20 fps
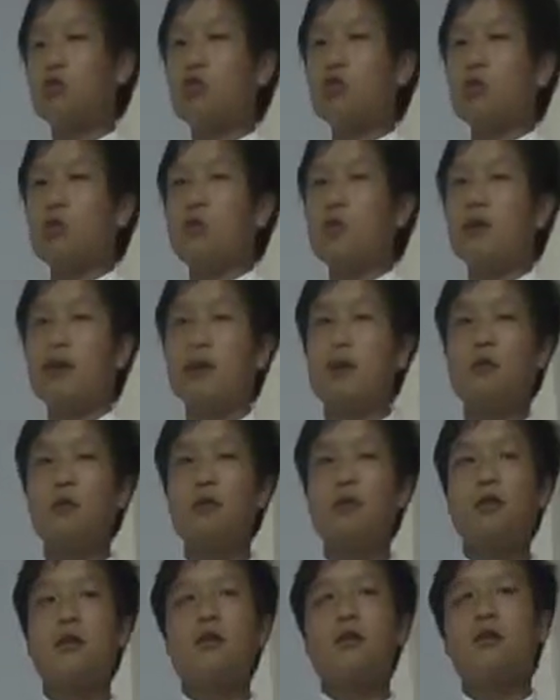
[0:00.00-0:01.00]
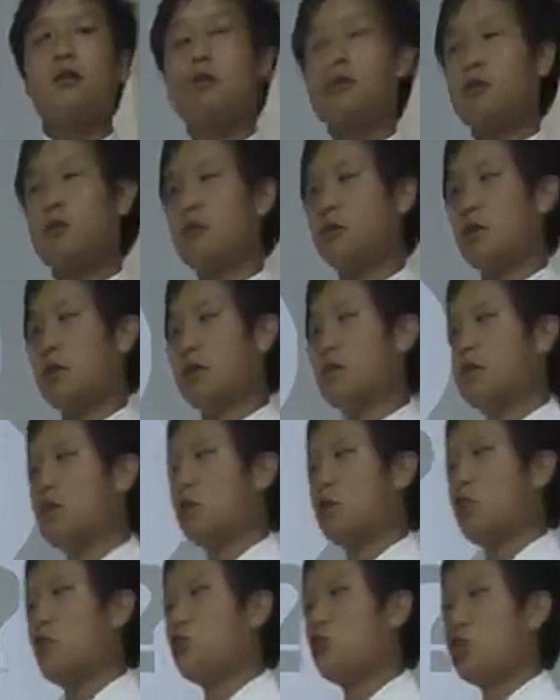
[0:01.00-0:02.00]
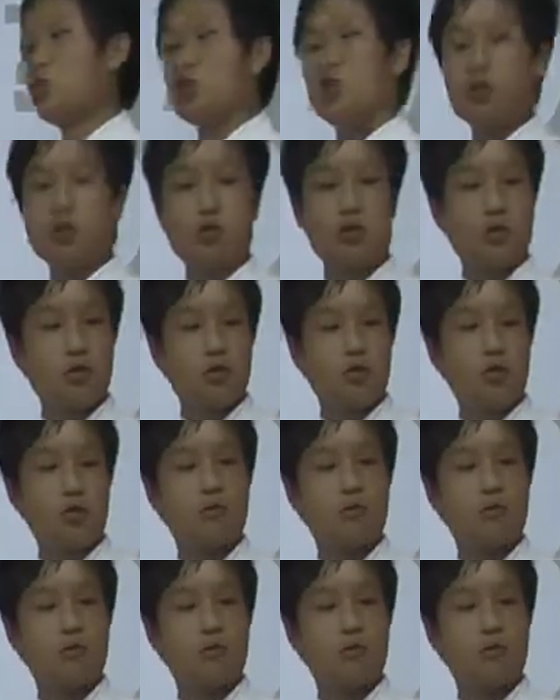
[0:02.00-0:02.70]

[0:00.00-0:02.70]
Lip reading: to apply the answer to the question.